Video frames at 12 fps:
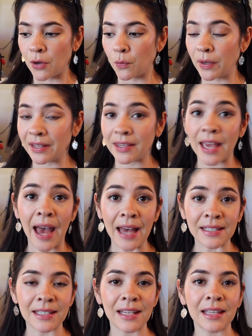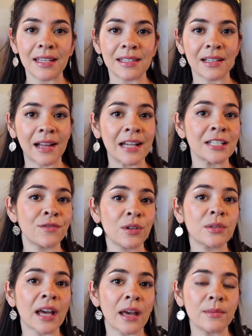with casting is the last
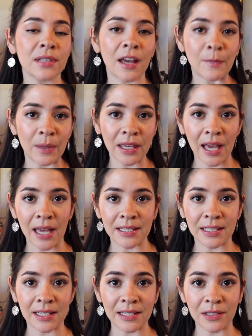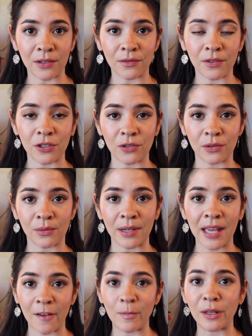few times I've been casting silver
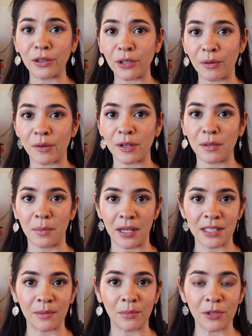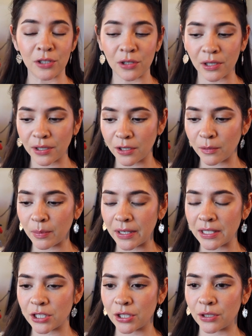jewelry, I've been lowering my temperature a little
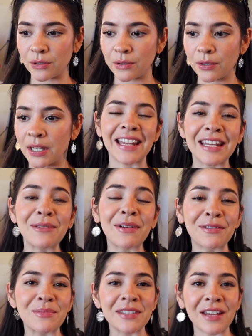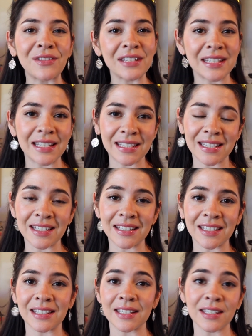bit to anywhere from
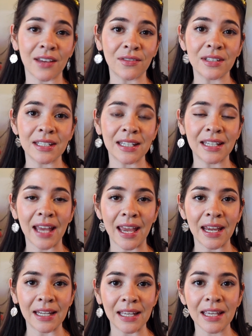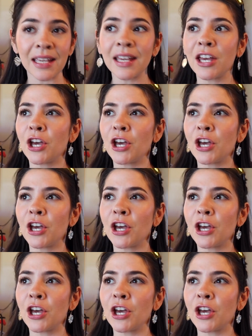1760 to 1780.